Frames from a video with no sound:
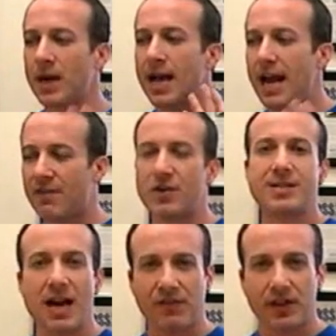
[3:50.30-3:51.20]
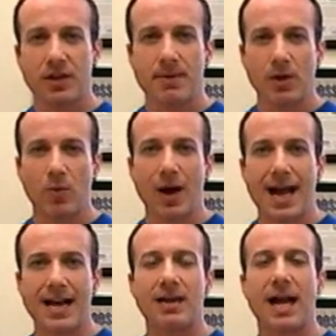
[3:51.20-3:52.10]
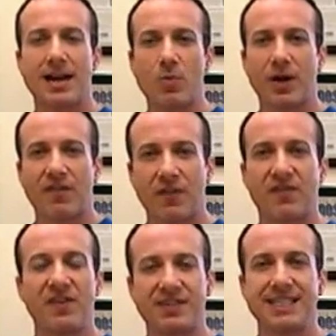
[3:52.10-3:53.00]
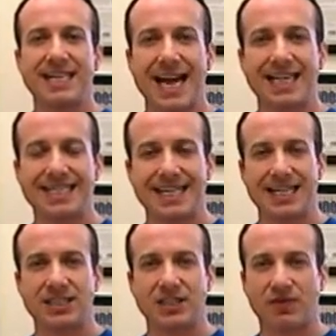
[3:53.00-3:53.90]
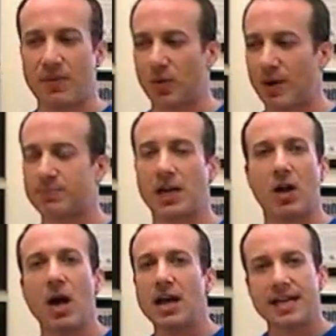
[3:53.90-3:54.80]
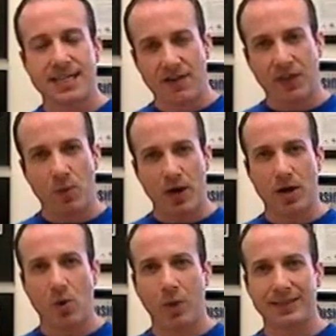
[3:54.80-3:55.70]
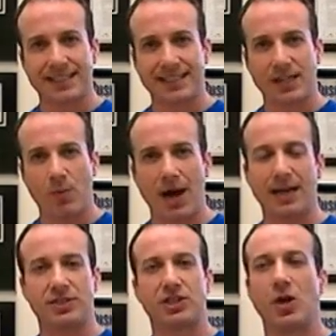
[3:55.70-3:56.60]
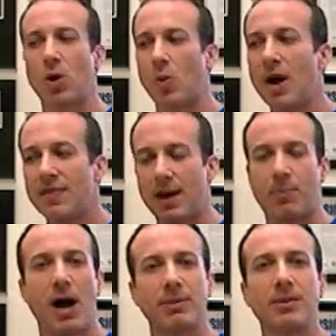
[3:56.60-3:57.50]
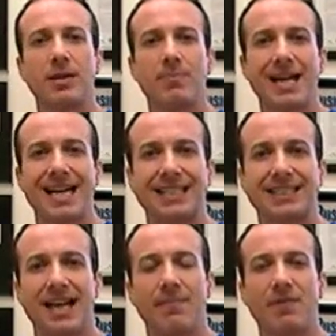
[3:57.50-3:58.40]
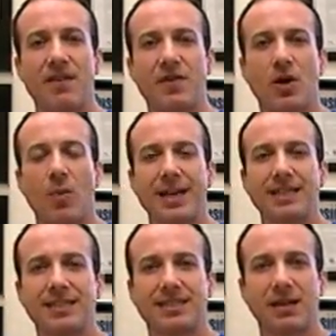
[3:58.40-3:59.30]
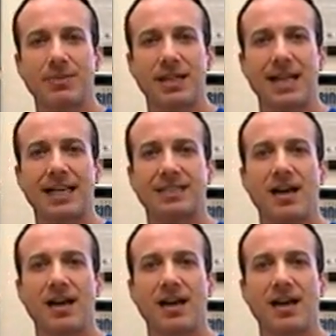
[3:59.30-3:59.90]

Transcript: If you're definitely going to be away anywhere from 15 to 18 inches from the reptile, you definitely want to go 160 watts. So that probably means if you're going into something that's